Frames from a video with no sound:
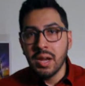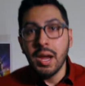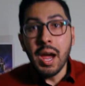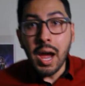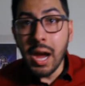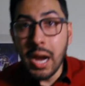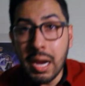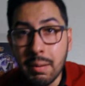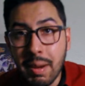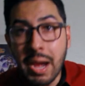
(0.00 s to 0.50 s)

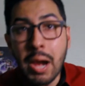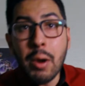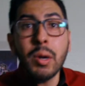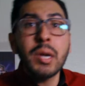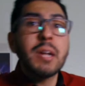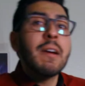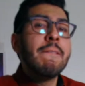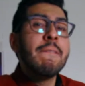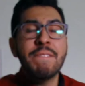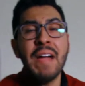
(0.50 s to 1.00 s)
I'm
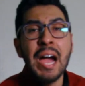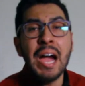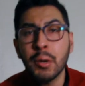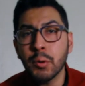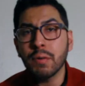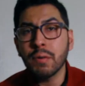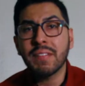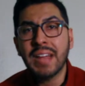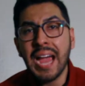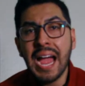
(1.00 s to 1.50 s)
Eric, founder
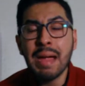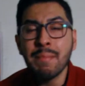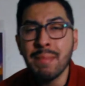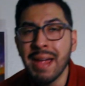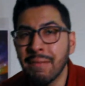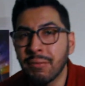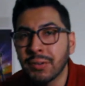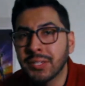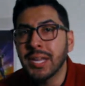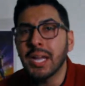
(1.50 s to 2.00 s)
of
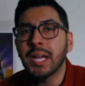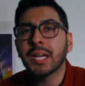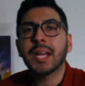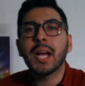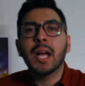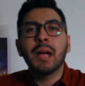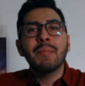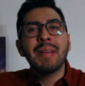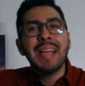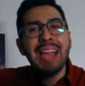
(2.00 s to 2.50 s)

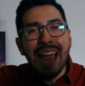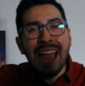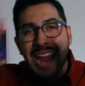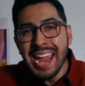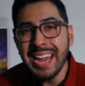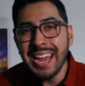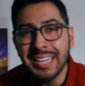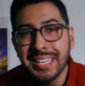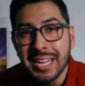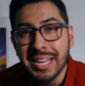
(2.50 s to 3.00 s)
GuyMaverick.com
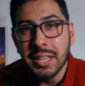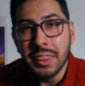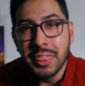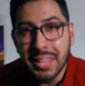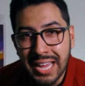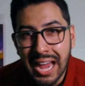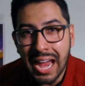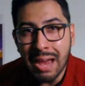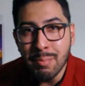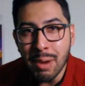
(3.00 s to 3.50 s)
and the
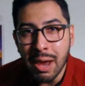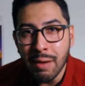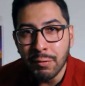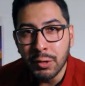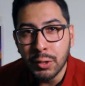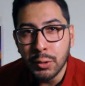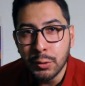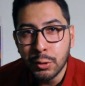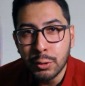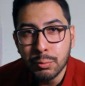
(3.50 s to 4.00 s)
Guy Maverick
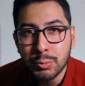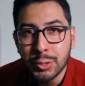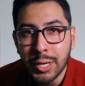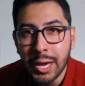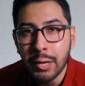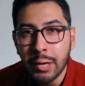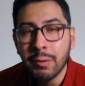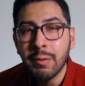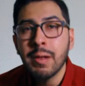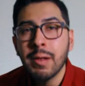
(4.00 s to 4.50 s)
YouTube
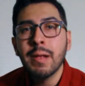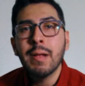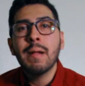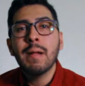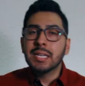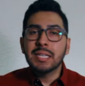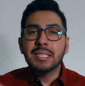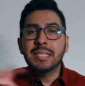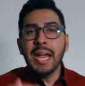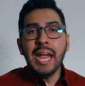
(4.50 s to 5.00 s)
channel.
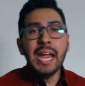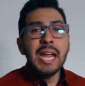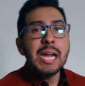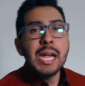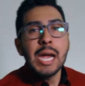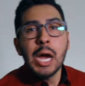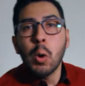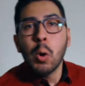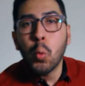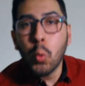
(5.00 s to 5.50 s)
Today,
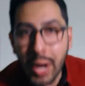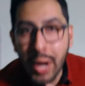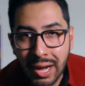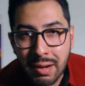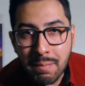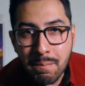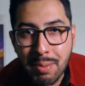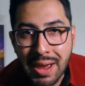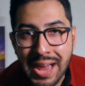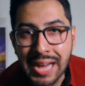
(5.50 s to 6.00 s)
we're
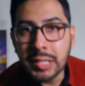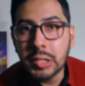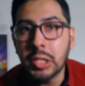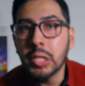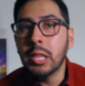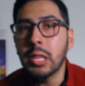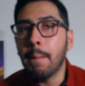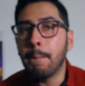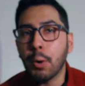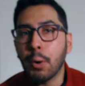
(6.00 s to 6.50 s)
heading back to
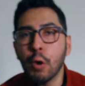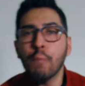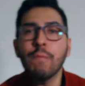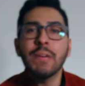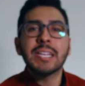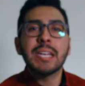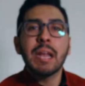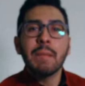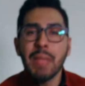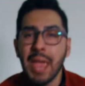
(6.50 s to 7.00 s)
the
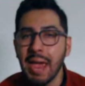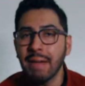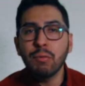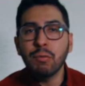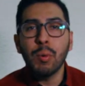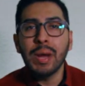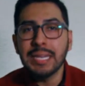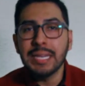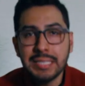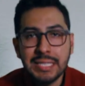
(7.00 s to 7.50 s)
perfect
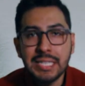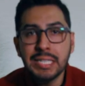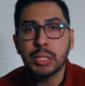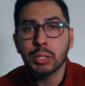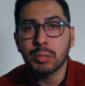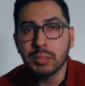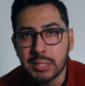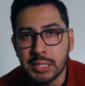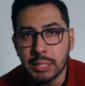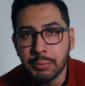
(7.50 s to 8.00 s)
heavyweight
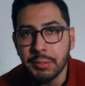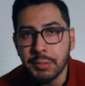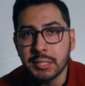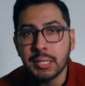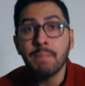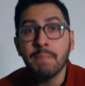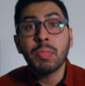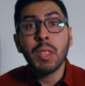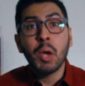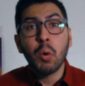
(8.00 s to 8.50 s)
t-shirt
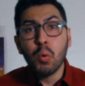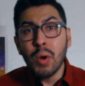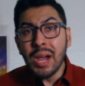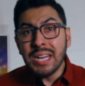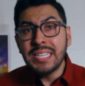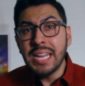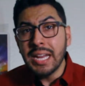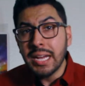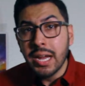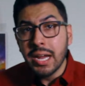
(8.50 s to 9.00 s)
series where I
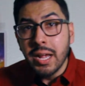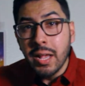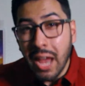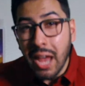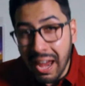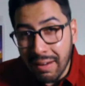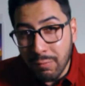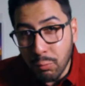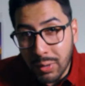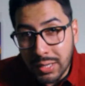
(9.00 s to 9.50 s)
take
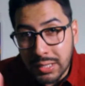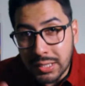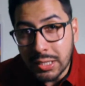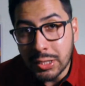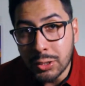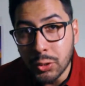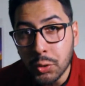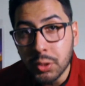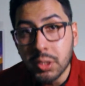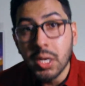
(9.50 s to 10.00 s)
heavyweight
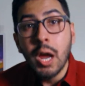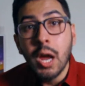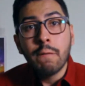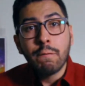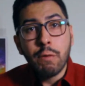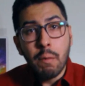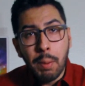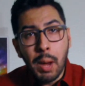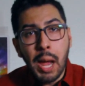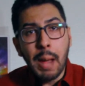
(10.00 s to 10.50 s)
t-shirts
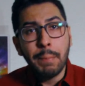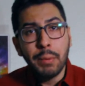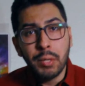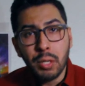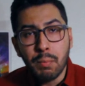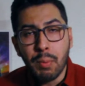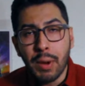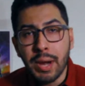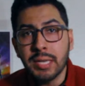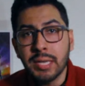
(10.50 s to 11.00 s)
from
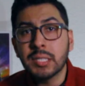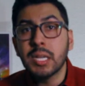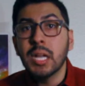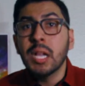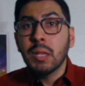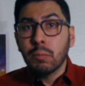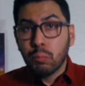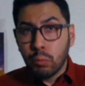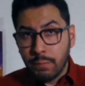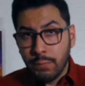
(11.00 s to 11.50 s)
popular brands,
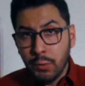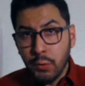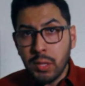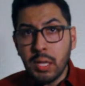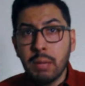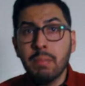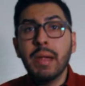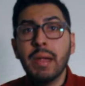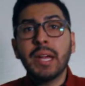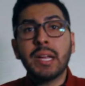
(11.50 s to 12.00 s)
review
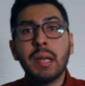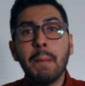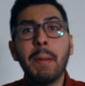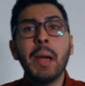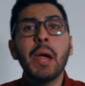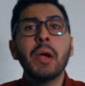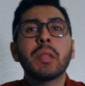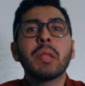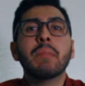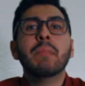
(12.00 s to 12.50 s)
them, and
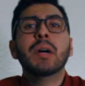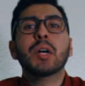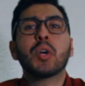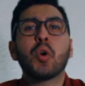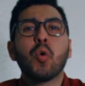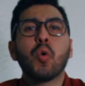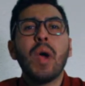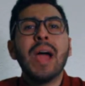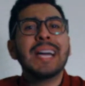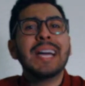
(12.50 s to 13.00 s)
compare them
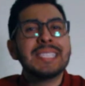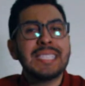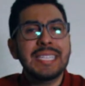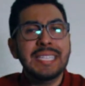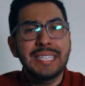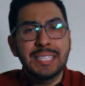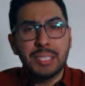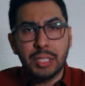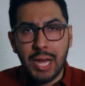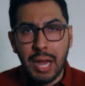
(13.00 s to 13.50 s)
across
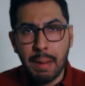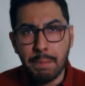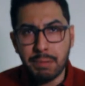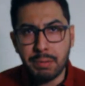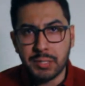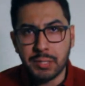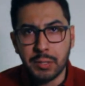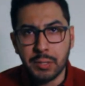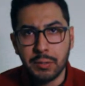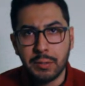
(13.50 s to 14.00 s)
each
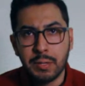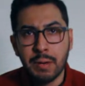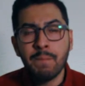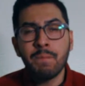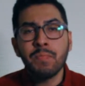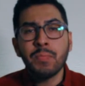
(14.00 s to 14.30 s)
episode.